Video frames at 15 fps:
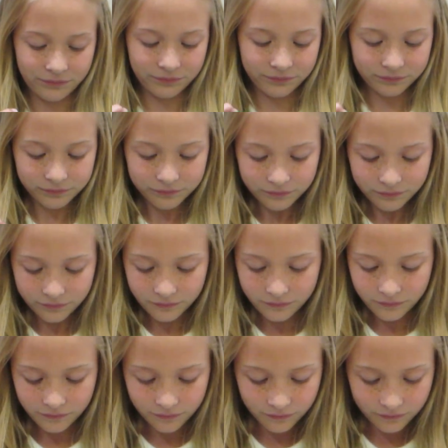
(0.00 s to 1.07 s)

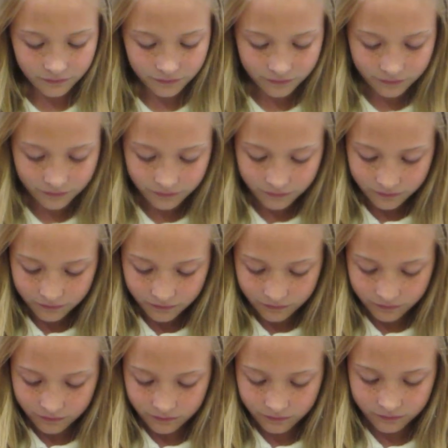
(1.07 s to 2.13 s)

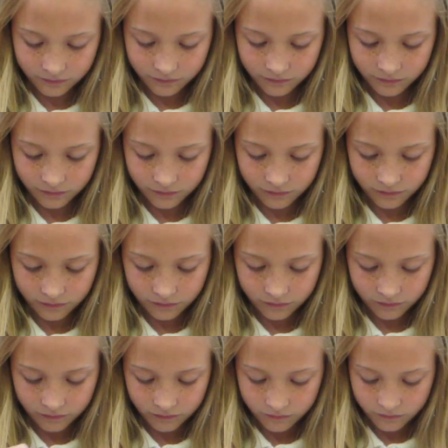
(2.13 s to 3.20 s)

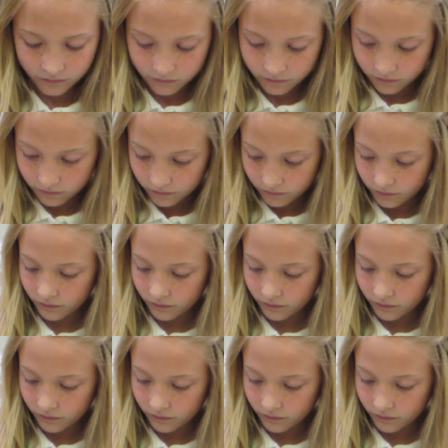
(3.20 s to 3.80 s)
No one is speaking in this clip.